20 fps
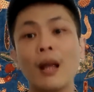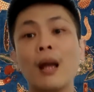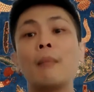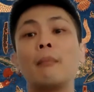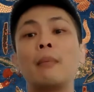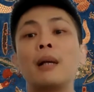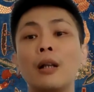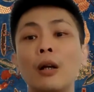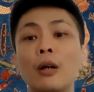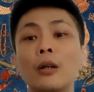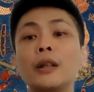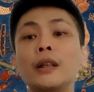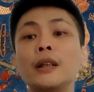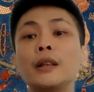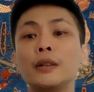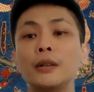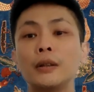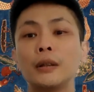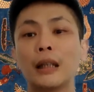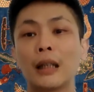
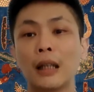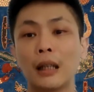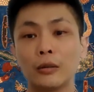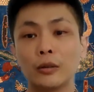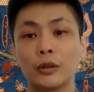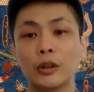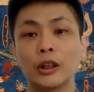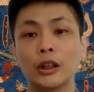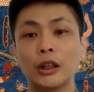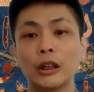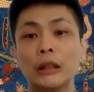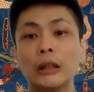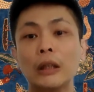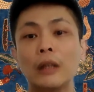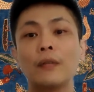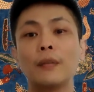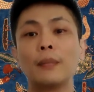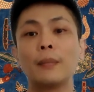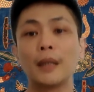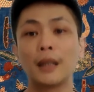belonging to the culture
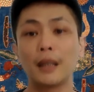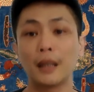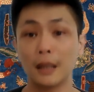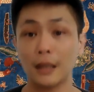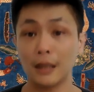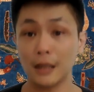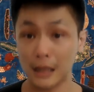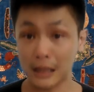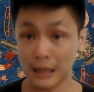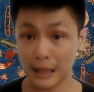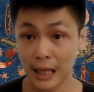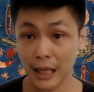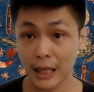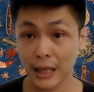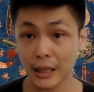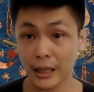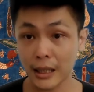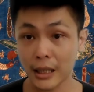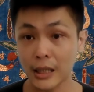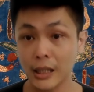of a particular
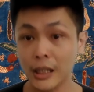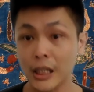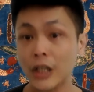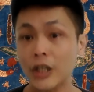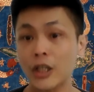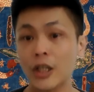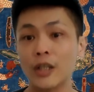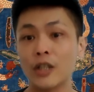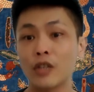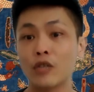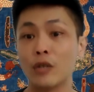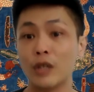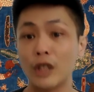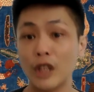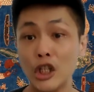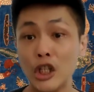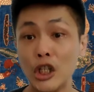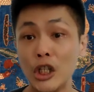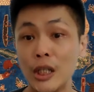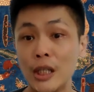society, such as
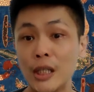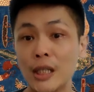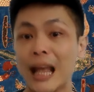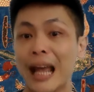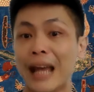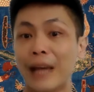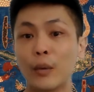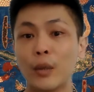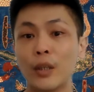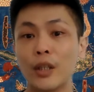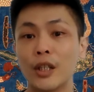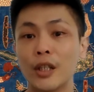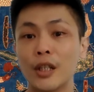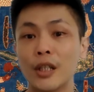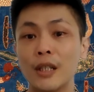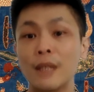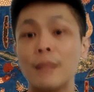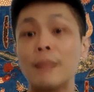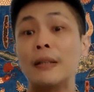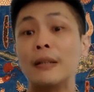traditions,
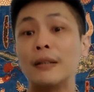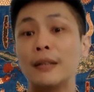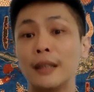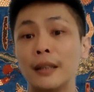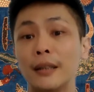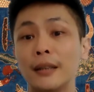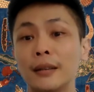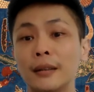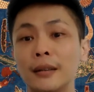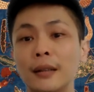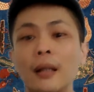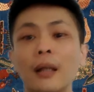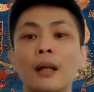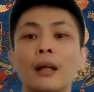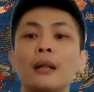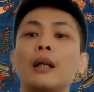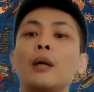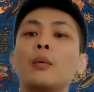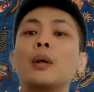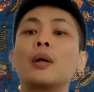languages, buildings
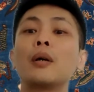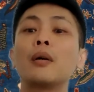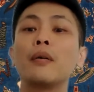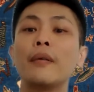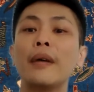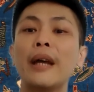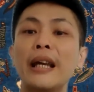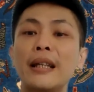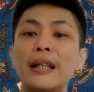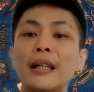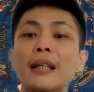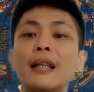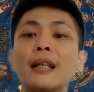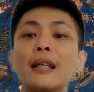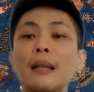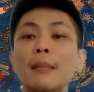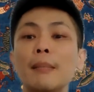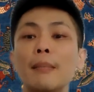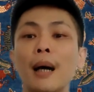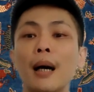that were created in
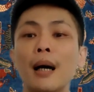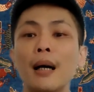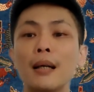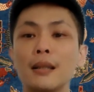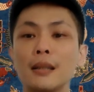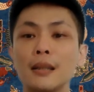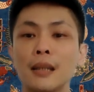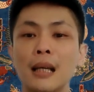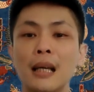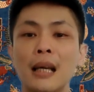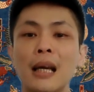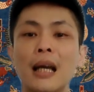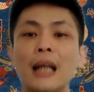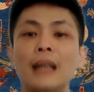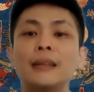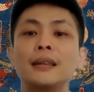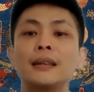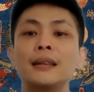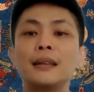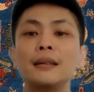the past
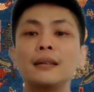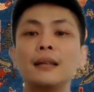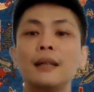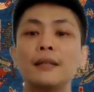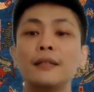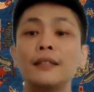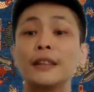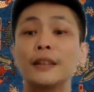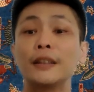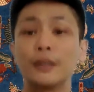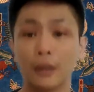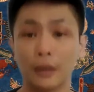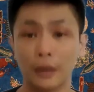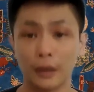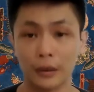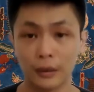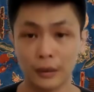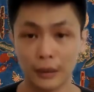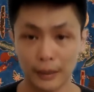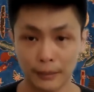and still have
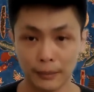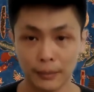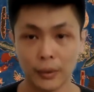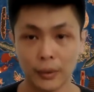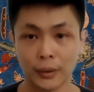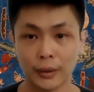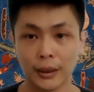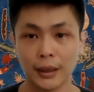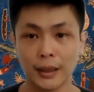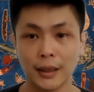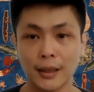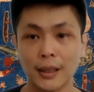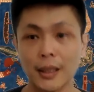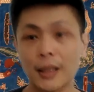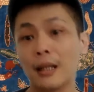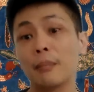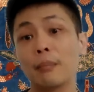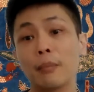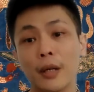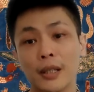historical importance in
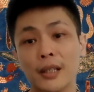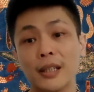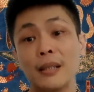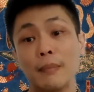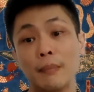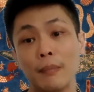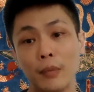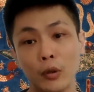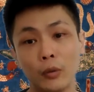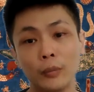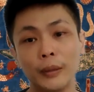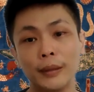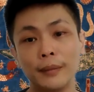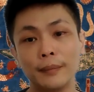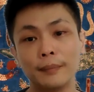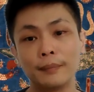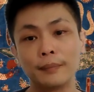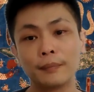the present moment.